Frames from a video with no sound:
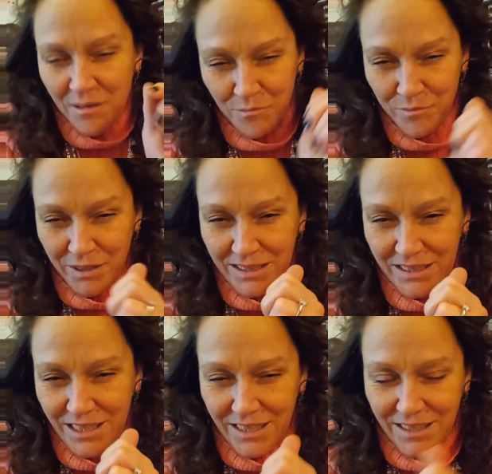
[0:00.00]
But,
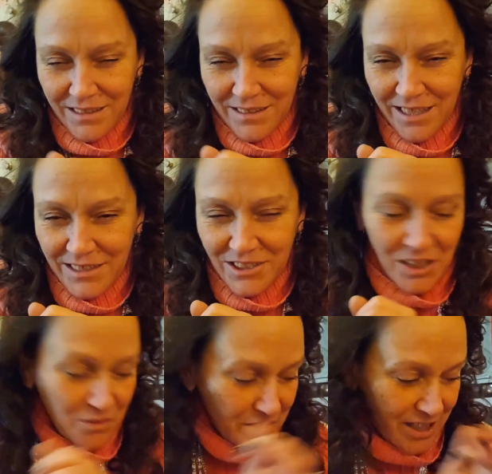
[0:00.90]
and she
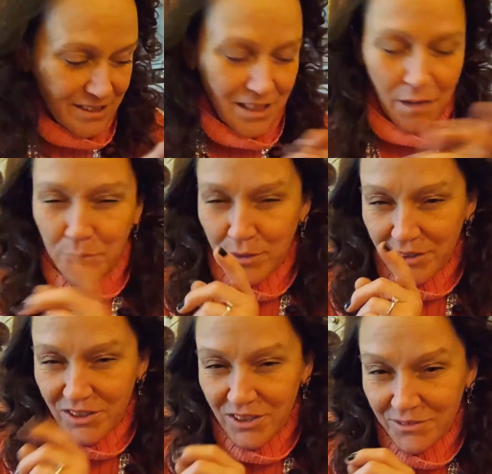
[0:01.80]
would hate that book
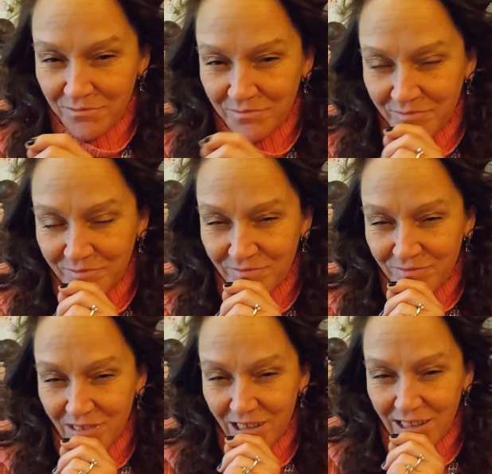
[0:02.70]
too.
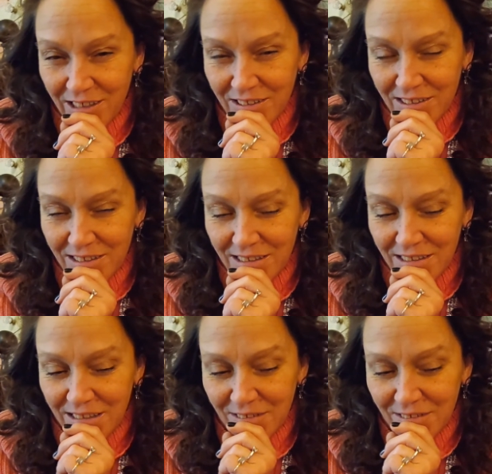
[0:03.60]
I guarantee you that.